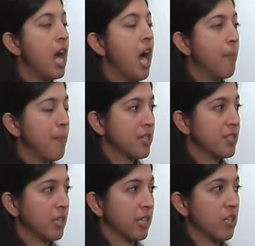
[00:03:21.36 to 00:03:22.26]

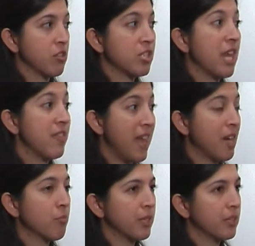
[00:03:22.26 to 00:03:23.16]
amongst the leaders, and
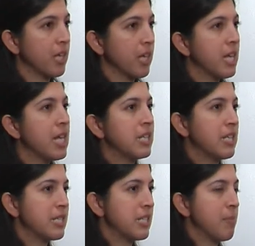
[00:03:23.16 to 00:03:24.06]
that really
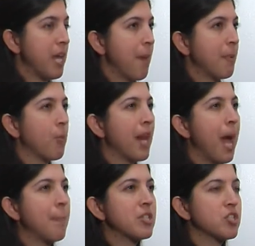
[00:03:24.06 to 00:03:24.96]
needs to be happen. What
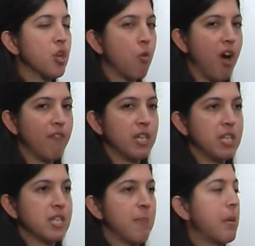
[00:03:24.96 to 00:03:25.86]
happens so often
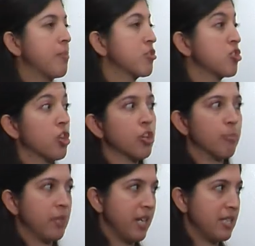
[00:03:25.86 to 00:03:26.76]
is that people just turn a
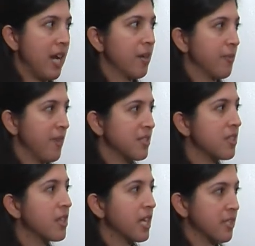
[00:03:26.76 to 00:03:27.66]
blind eye when they
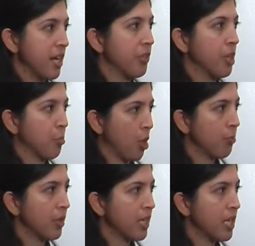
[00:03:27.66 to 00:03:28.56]
see things that are
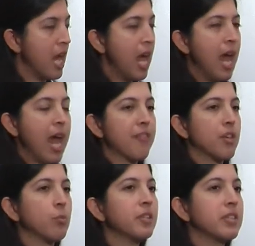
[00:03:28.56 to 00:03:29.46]
inappropriate, and
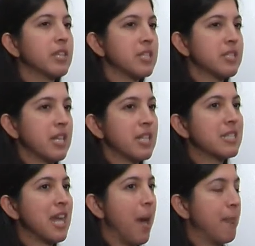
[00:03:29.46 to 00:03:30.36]
there really needs
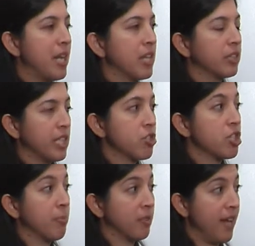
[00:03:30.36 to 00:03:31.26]
to happen at a
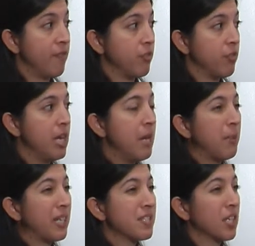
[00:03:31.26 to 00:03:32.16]
leadership level
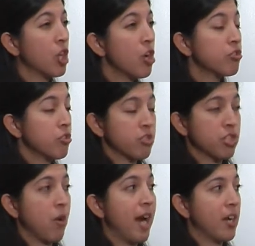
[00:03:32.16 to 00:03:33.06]
because the culture is
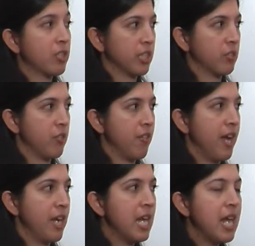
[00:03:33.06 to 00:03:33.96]
so hierarchical
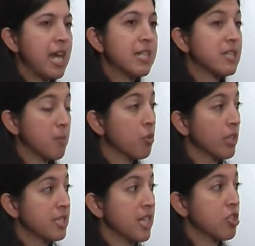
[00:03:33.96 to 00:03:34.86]
that in some
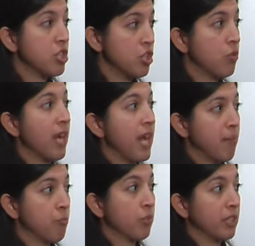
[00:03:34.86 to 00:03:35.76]
organizations you
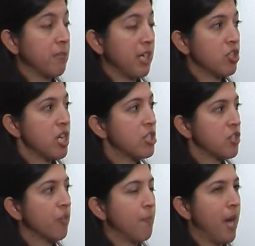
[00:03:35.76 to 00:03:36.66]
can really make
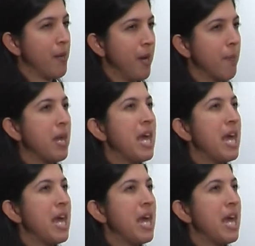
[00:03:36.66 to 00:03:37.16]
changes from bottom up.